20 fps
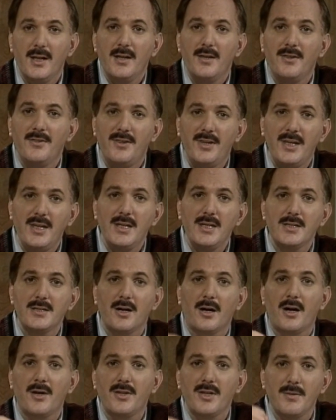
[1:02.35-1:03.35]
These
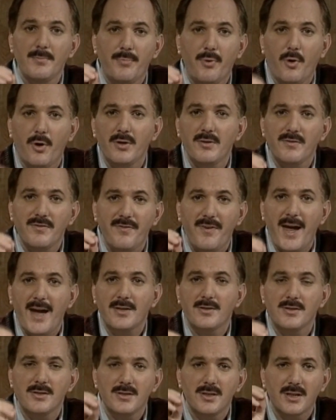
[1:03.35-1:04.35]
are the important
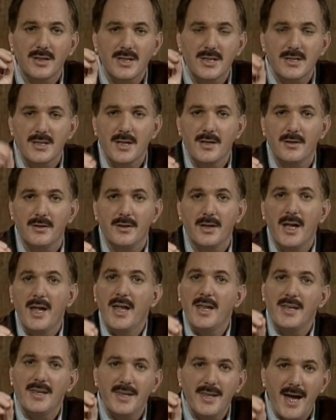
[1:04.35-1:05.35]
factors to consider,
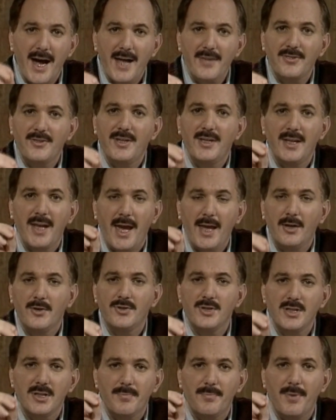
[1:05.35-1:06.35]
not the energy